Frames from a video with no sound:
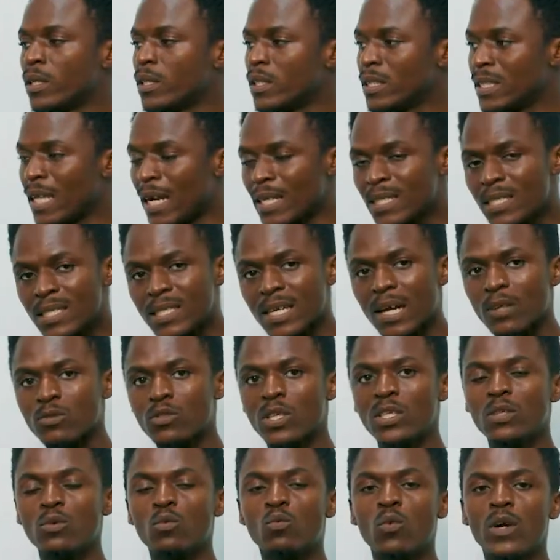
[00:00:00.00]
That is
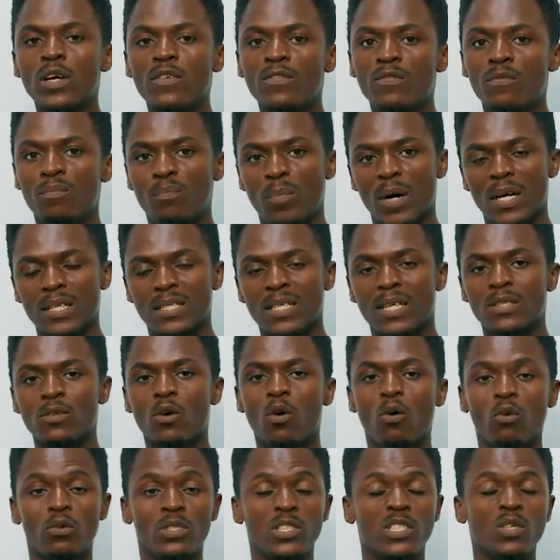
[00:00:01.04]
actually wave pattern
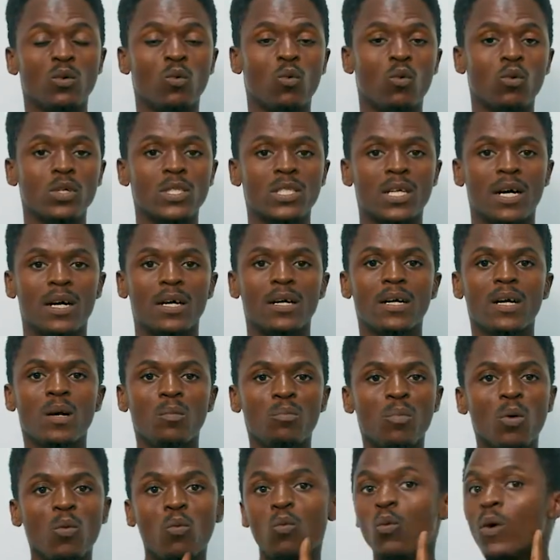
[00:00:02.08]
on the water.
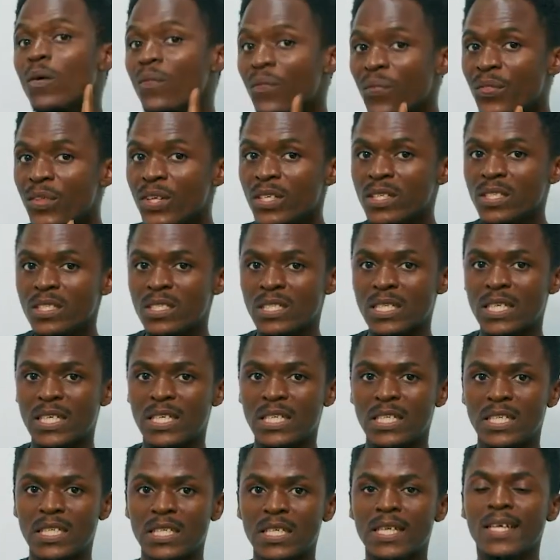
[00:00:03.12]
But one thing is
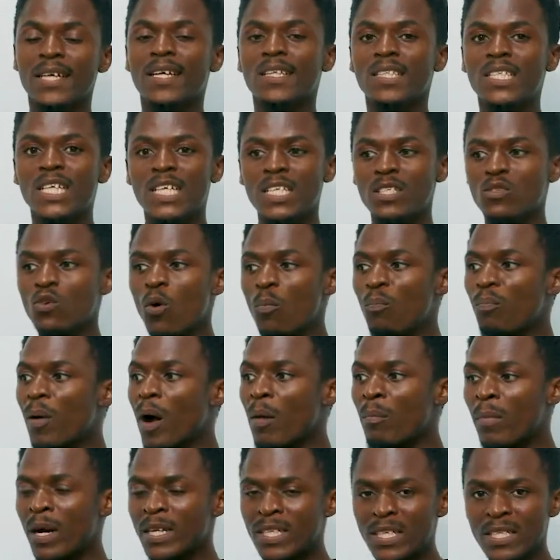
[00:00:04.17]
key. There's no
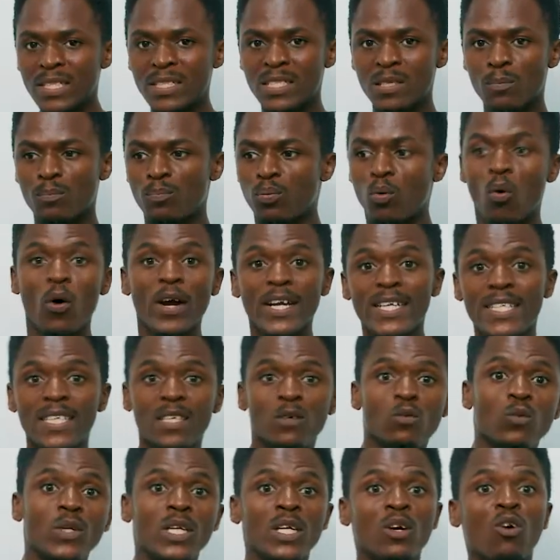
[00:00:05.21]
permanent pouring
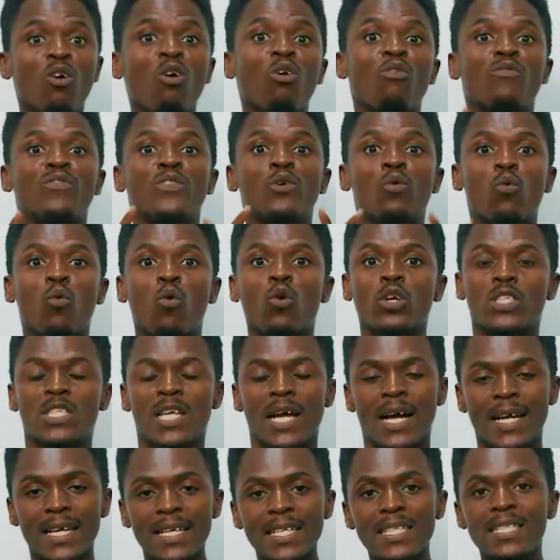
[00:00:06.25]
away of the
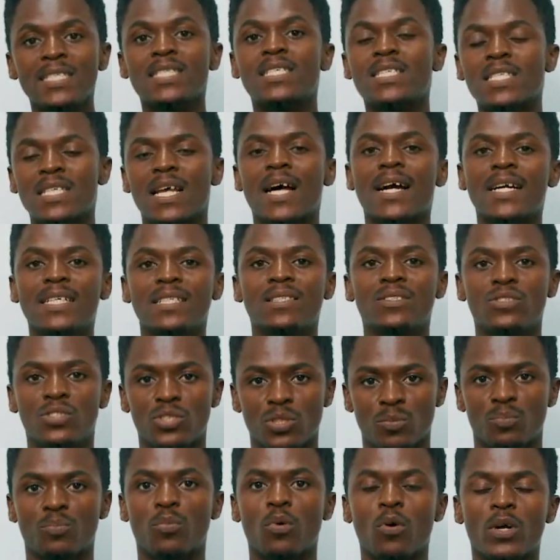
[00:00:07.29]
water inside
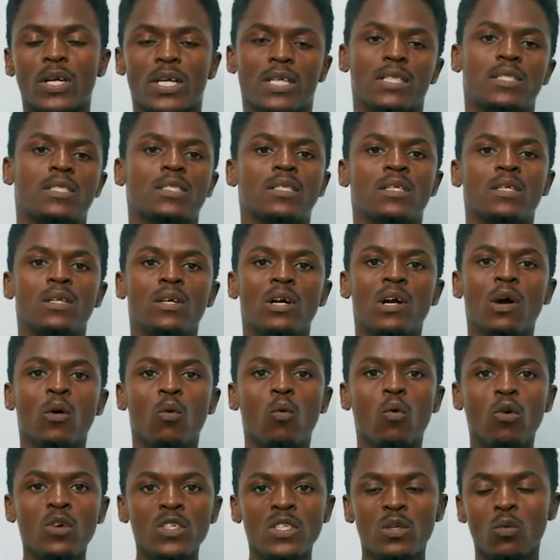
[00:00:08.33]
the bucket.
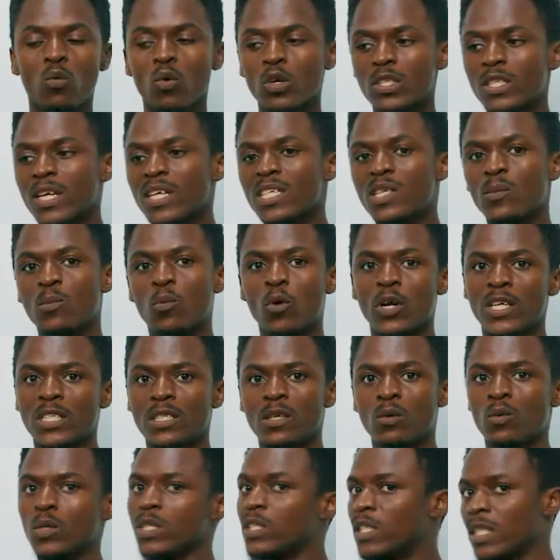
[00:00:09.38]
Once the water is pouring
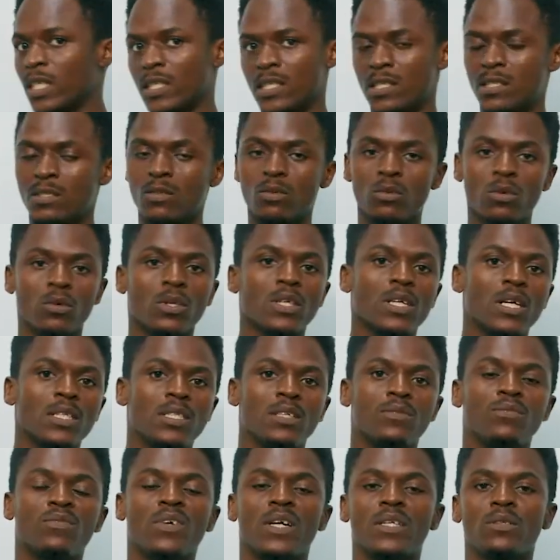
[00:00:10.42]
away, then it's no longer
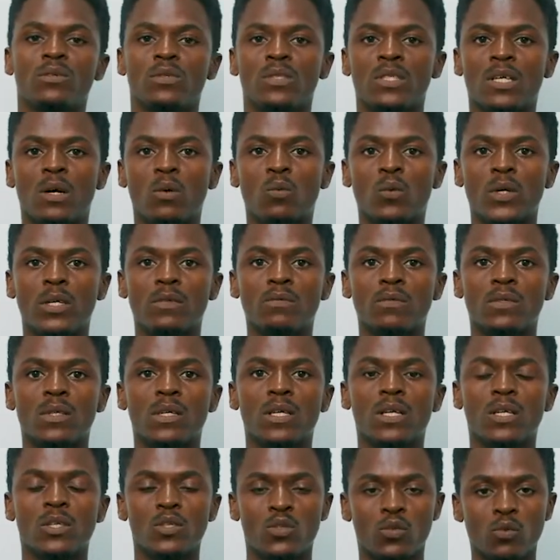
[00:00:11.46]
defined under waves.
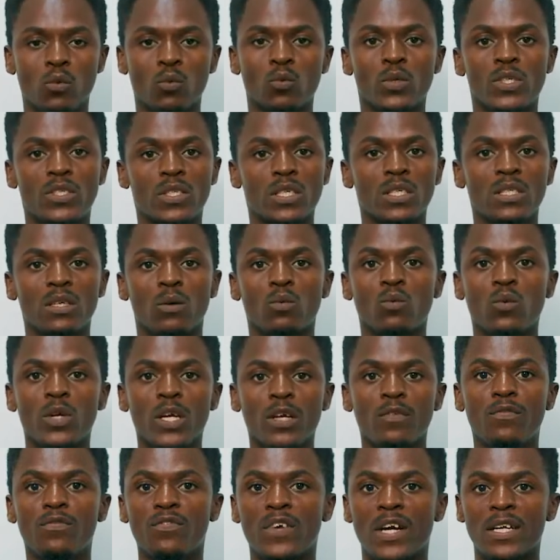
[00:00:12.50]
So we say that
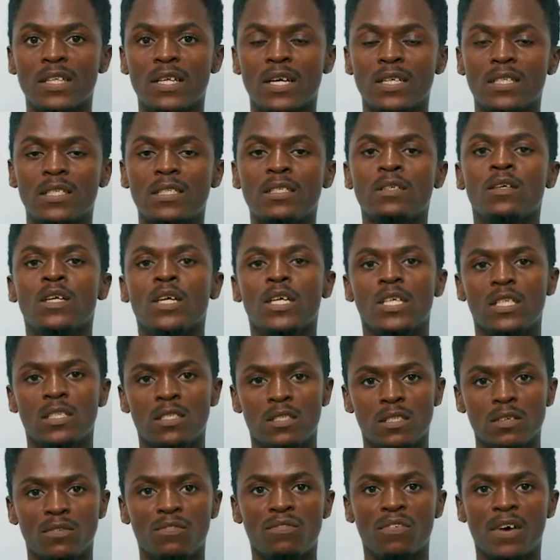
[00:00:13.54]
wave finally is
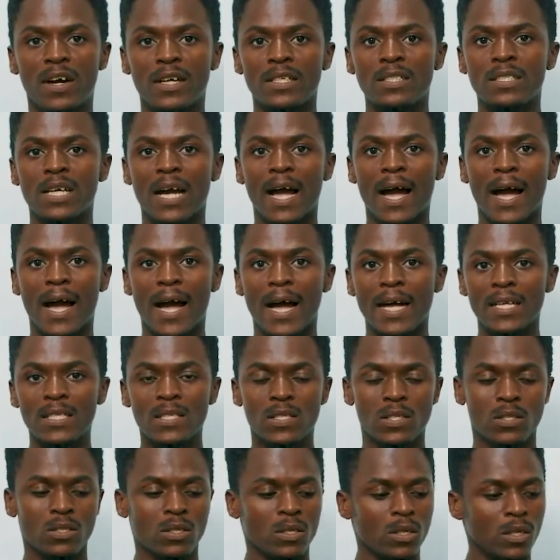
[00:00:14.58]
defined
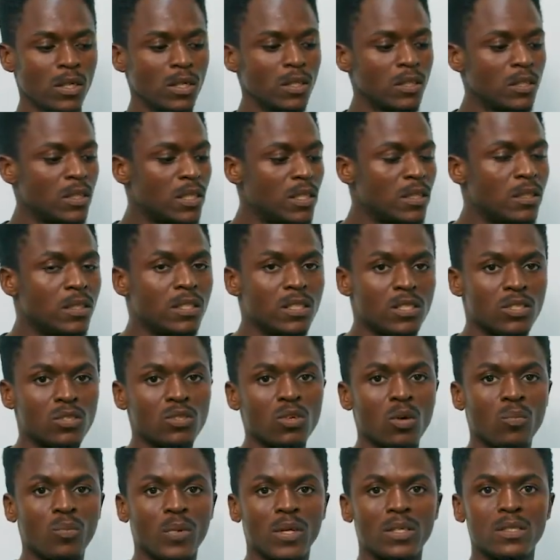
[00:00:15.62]
as the
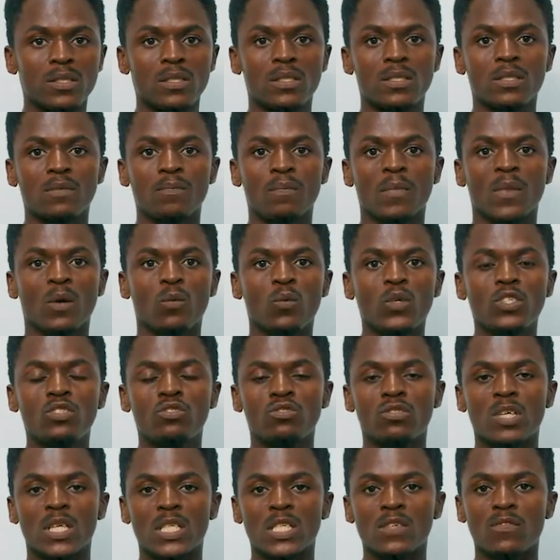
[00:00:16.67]
disturbance which
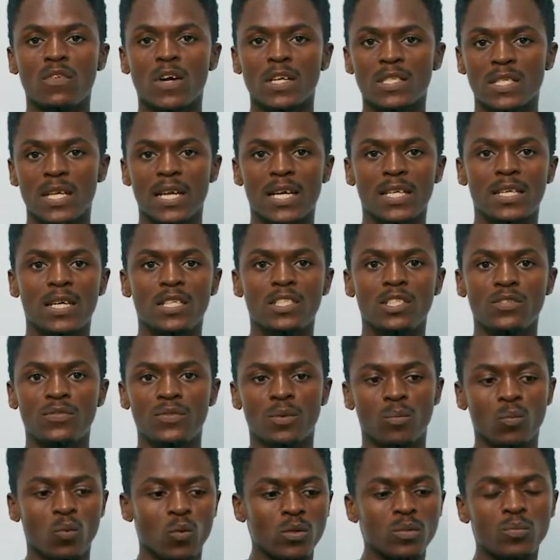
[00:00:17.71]
transfers energy
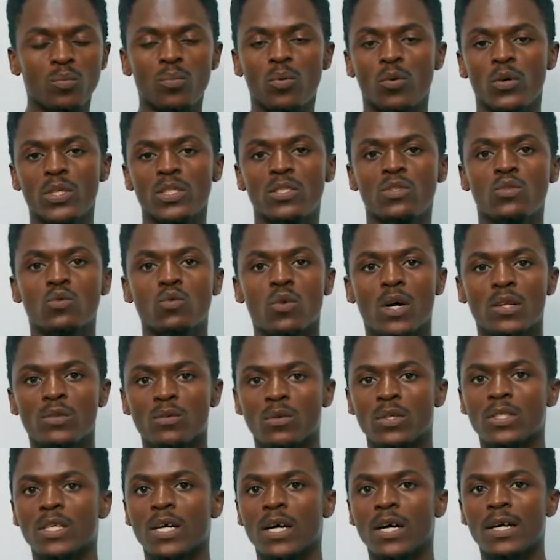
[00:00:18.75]
from one point to
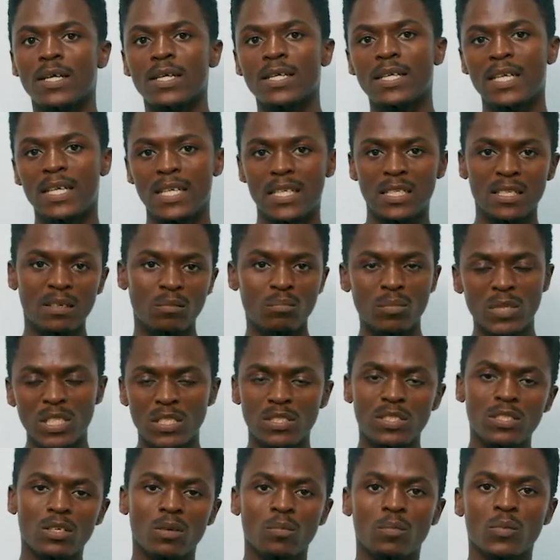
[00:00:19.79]
another in a
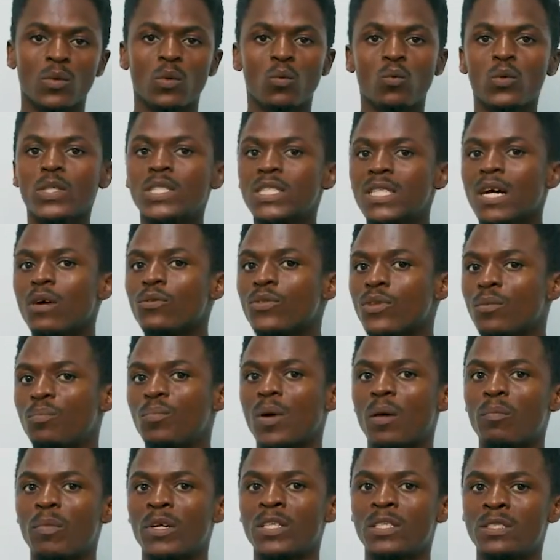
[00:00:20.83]
medium without the
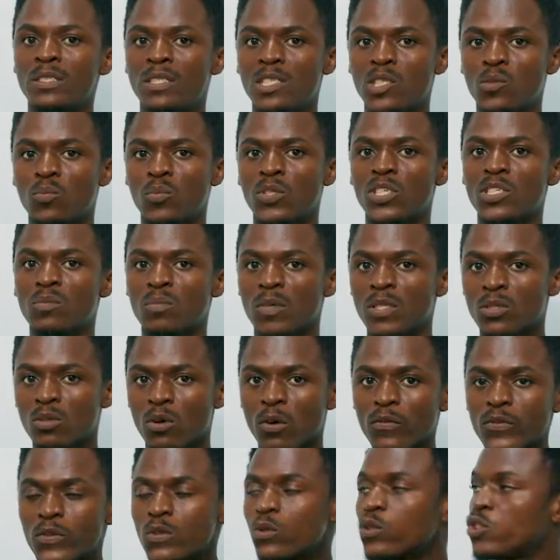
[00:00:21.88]
permanent displacement
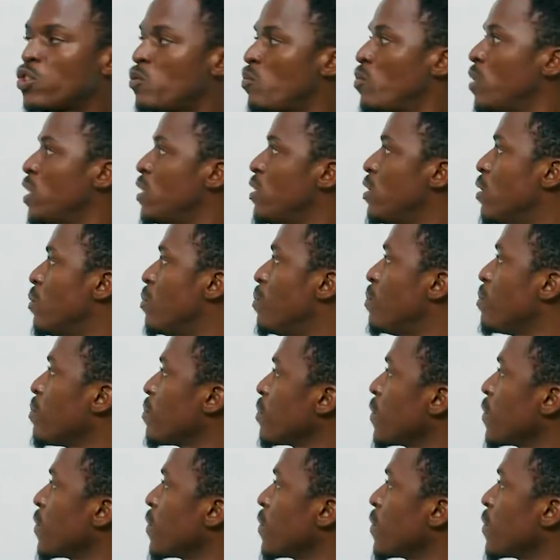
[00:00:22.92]
of such medium.